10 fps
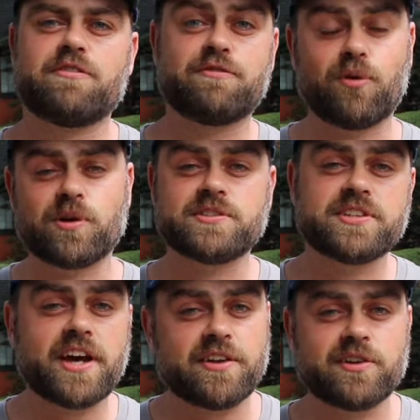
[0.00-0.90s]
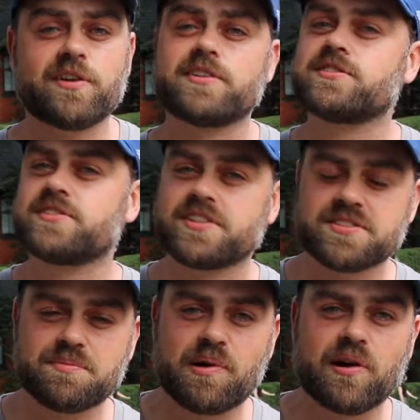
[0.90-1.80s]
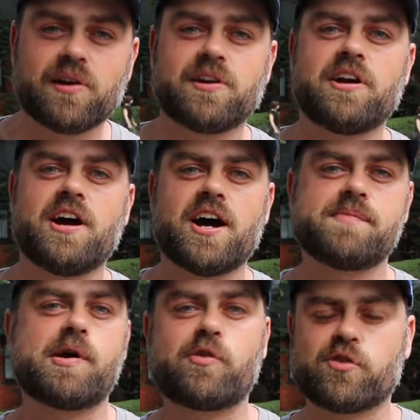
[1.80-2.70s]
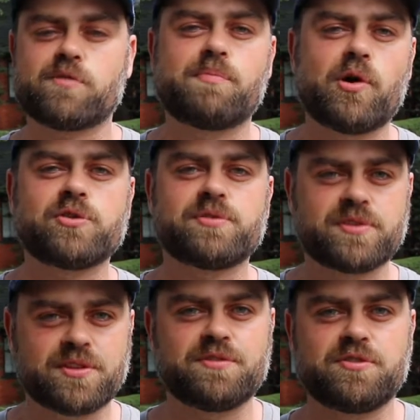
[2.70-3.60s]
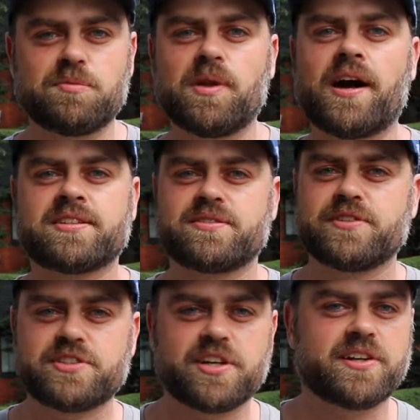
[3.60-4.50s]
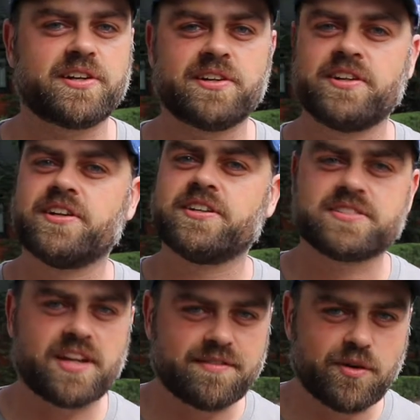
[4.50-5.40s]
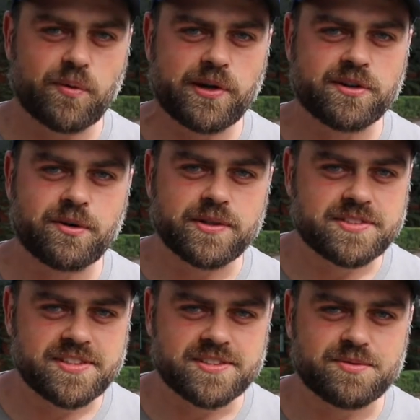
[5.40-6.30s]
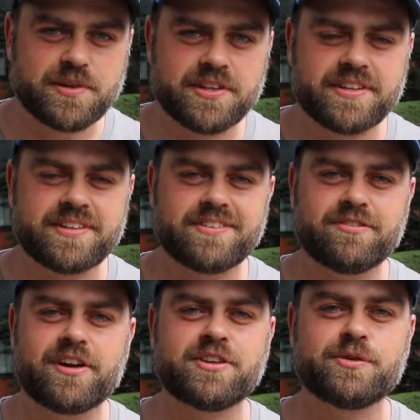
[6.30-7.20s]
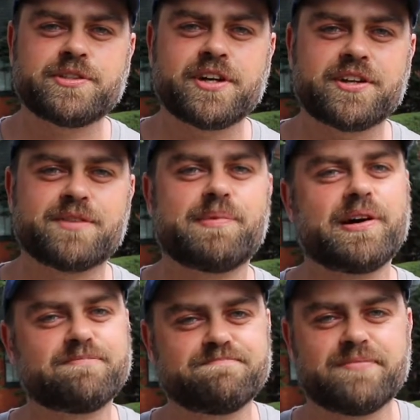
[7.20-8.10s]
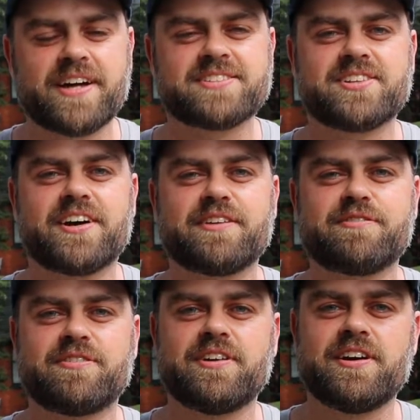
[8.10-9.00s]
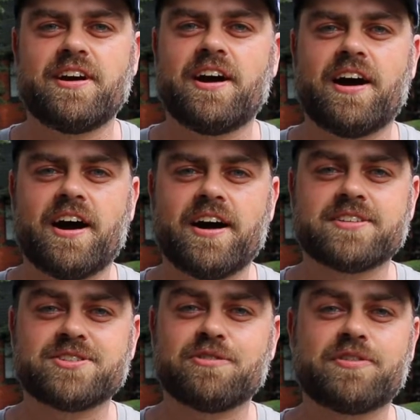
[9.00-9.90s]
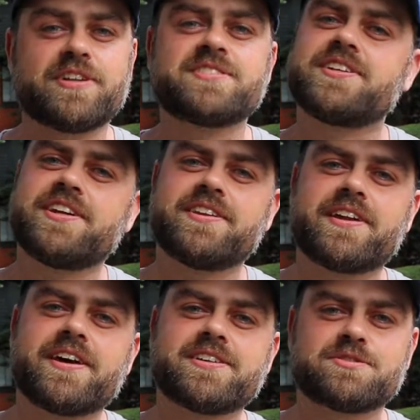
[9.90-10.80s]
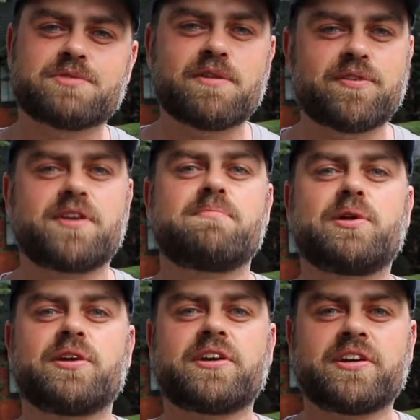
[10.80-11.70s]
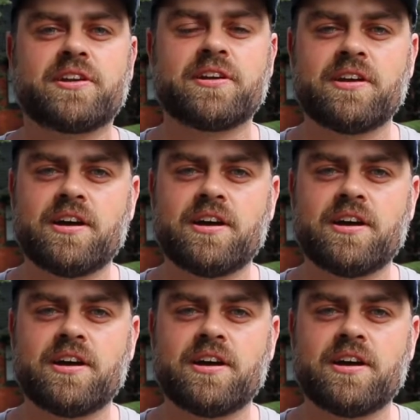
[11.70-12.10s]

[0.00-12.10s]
4 together and 6 apart, but we were both within a few blocks of each other. It's kind of a weird coincidence we didn't run into each other, but that's life. So for a city that has roughly 1 million